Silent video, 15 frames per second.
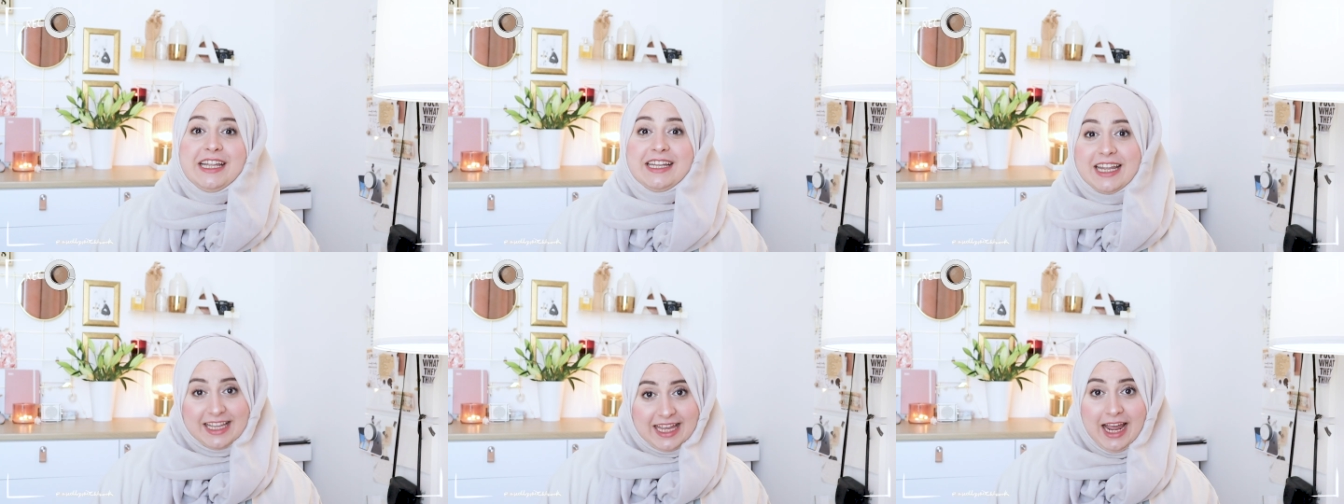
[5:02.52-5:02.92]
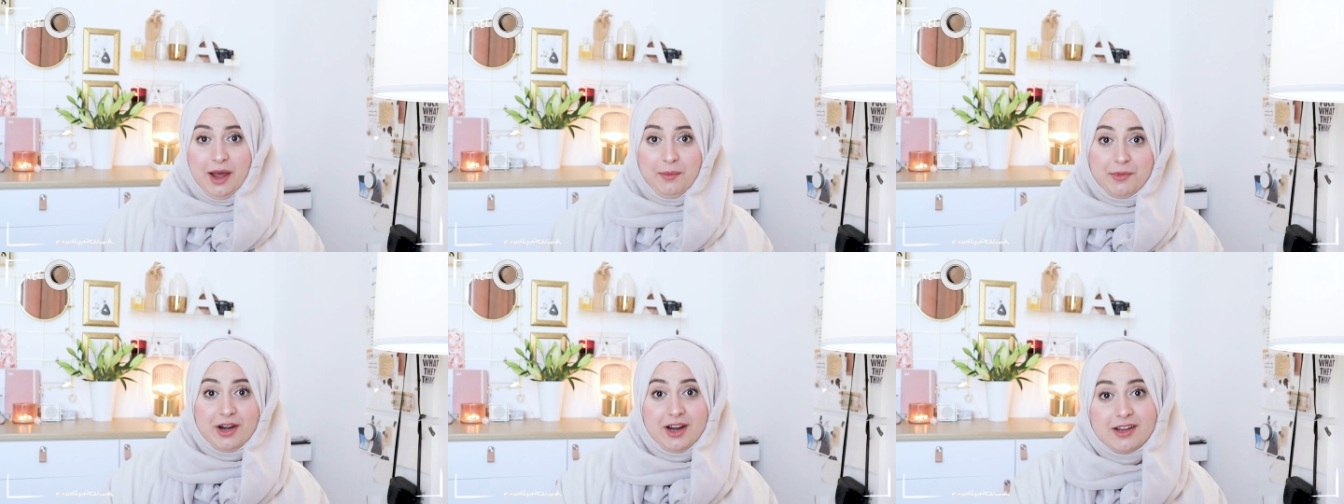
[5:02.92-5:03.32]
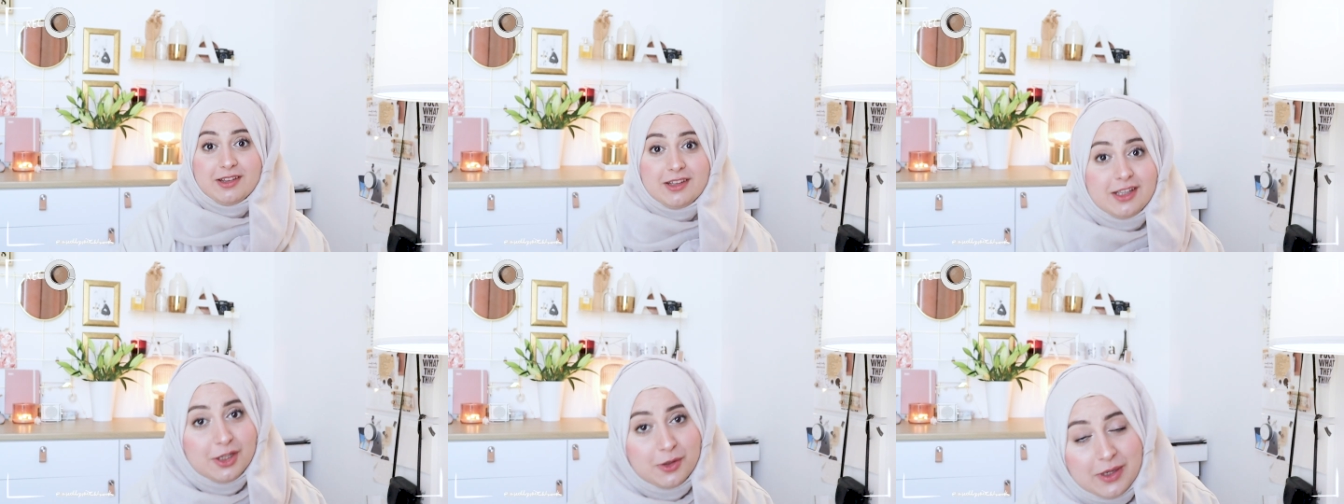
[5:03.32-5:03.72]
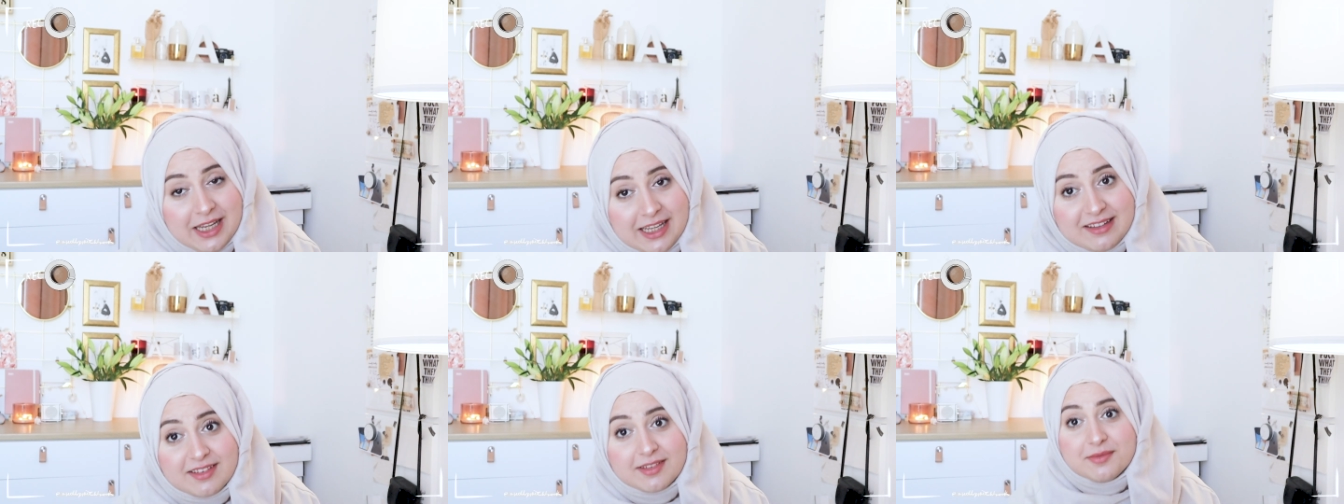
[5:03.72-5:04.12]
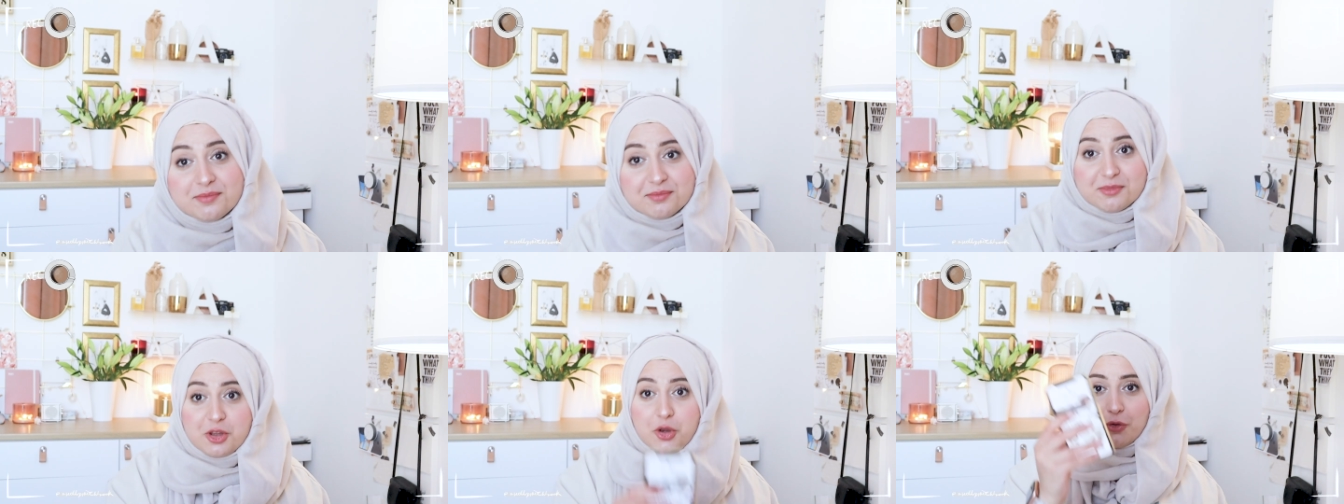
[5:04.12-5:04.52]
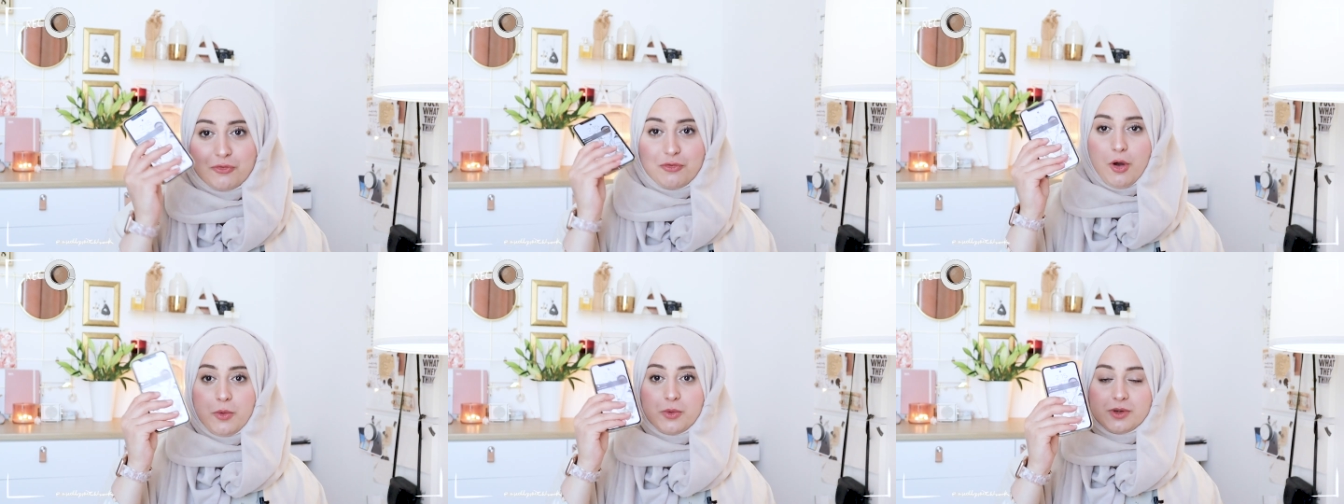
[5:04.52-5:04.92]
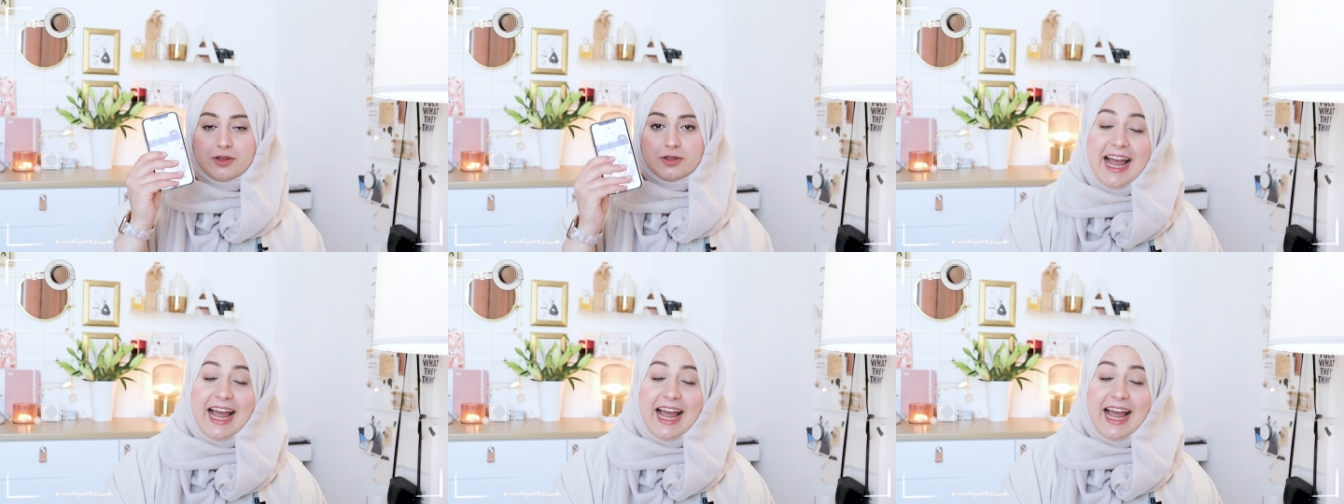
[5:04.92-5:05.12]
need a camera. You need your phone.